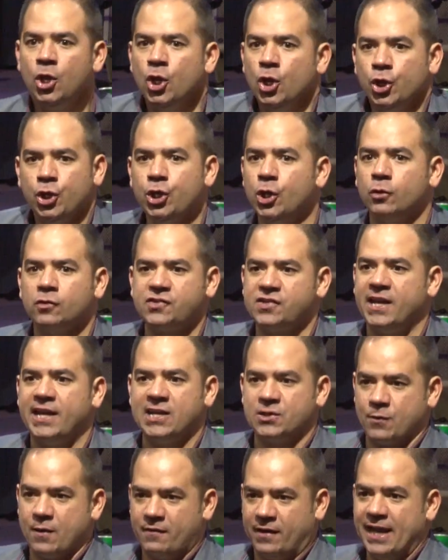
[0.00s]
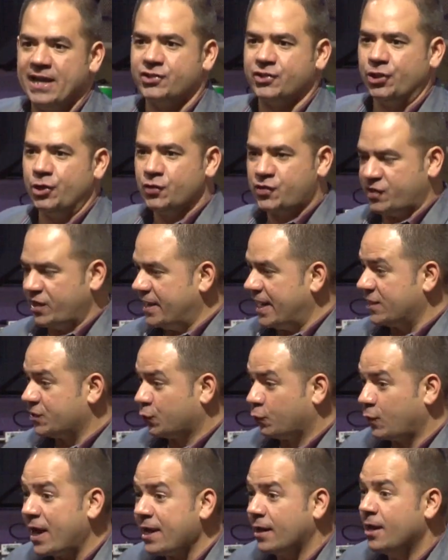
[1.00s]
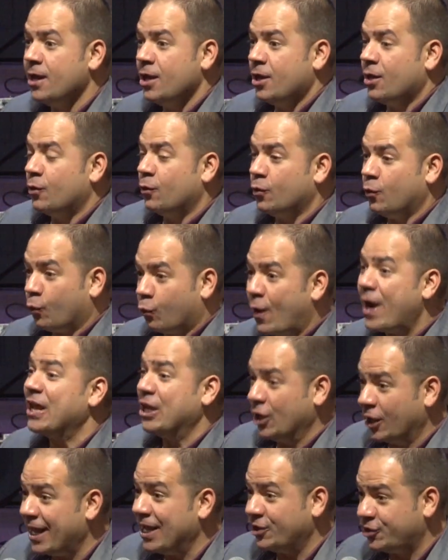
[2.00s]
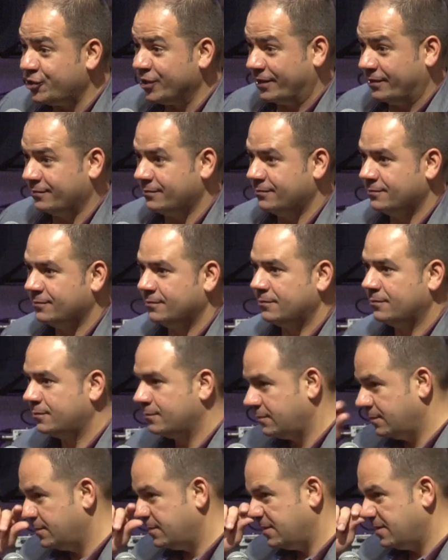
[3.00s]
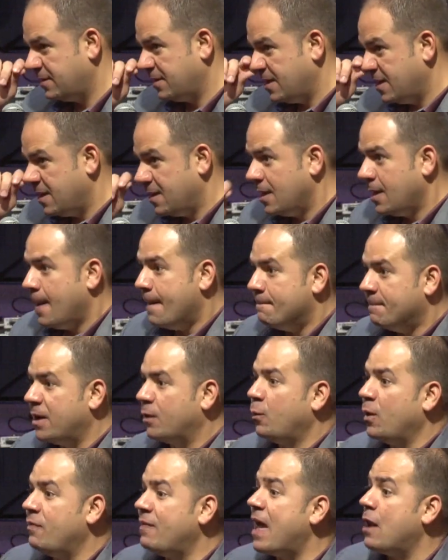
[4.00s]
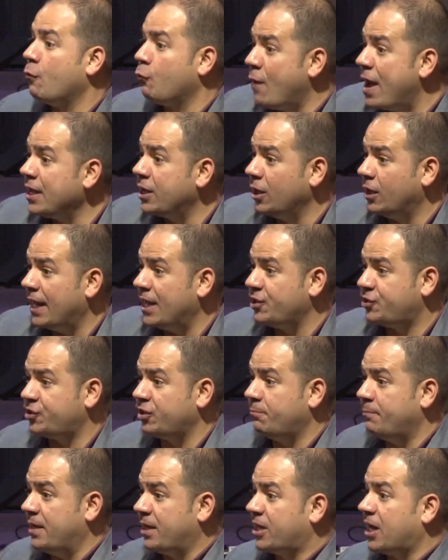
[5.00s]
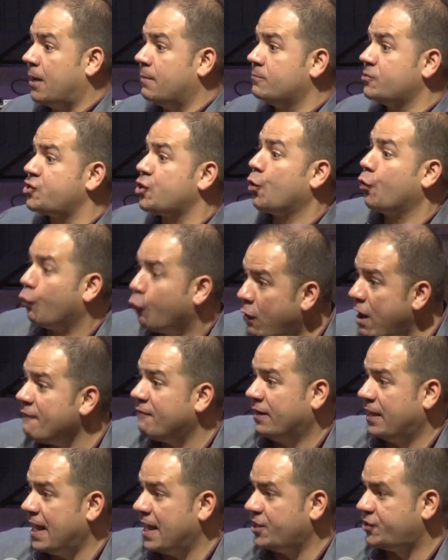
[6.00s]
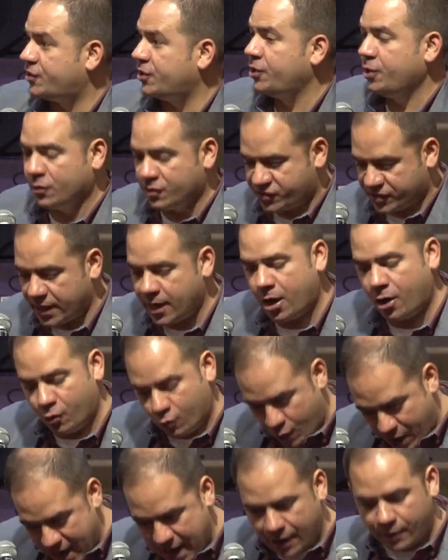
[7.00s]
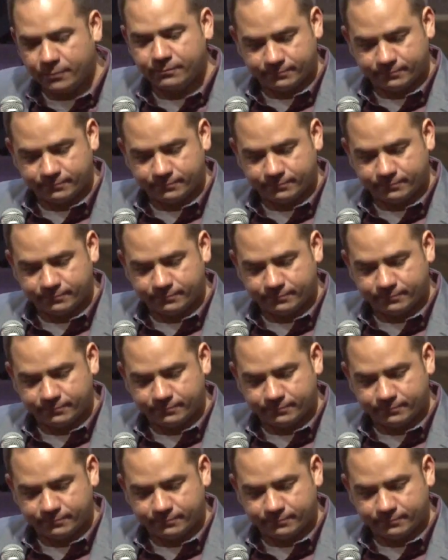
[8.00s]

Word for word: You don't see it as revelation, you see it as reg, regulation. But when that regulation becomes revelation, you'll say, oh, wow,